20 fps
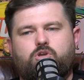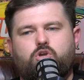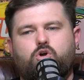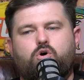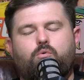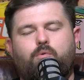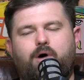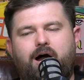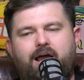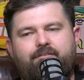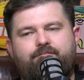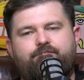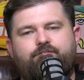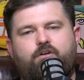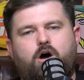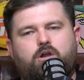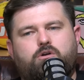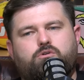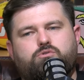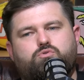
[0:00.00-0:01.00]
your way.
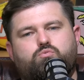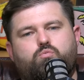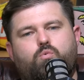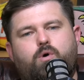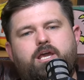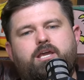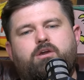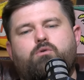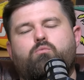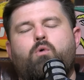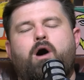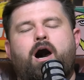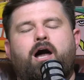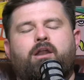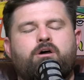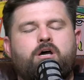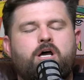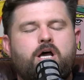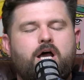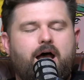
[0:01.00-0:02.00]
Finals week
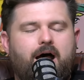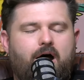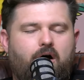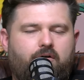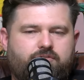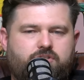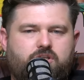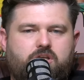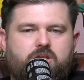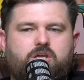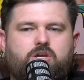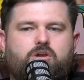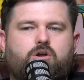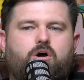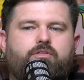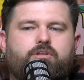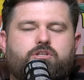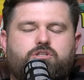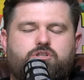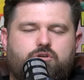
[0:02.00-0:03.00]
1. Obviously, you've
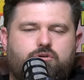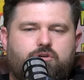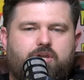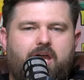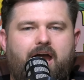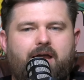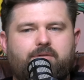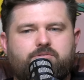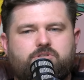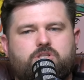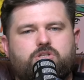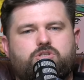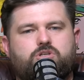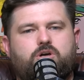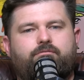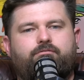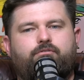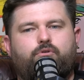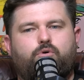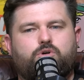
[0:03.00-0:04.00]
got the two games of the
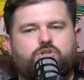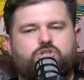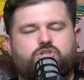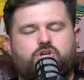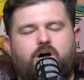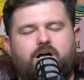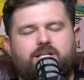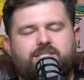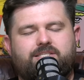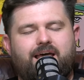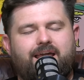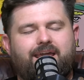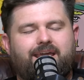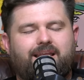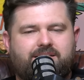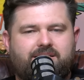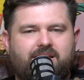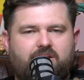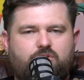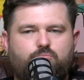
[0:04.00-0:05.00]
top 4 sides. They get
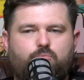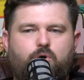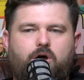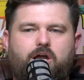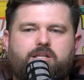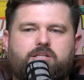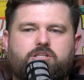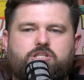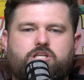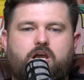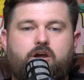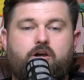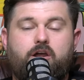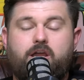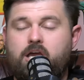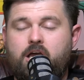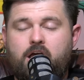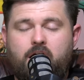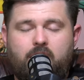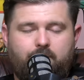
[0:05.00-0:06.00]
a second bite of the
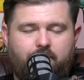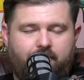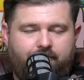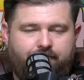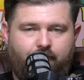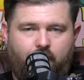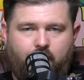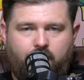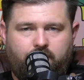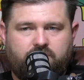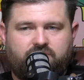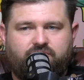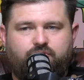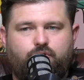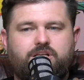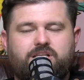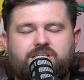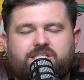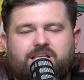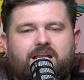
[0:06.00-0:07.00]
cherry. But finals
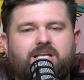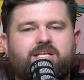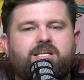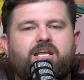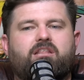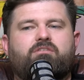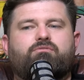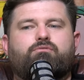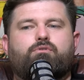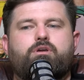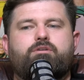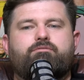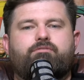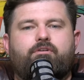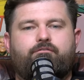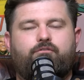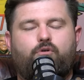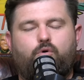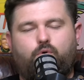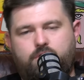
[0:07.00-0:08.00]
footy, sudden death footy for
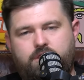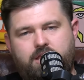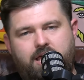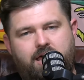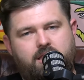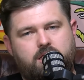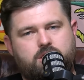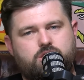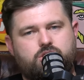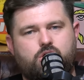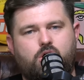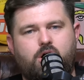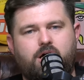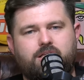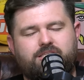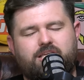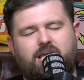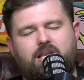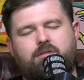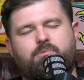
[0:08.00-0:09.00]
4 of the other
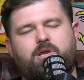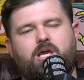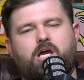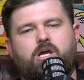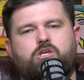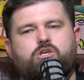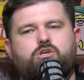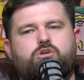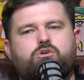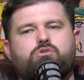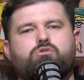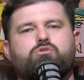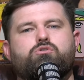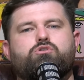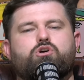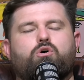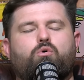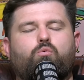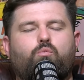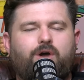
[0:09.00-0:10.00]
sides. It's going to be a
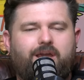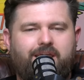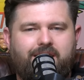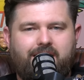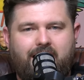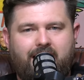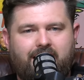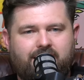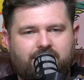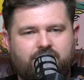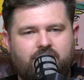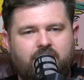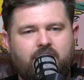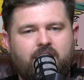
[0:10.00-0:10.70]
huge weekend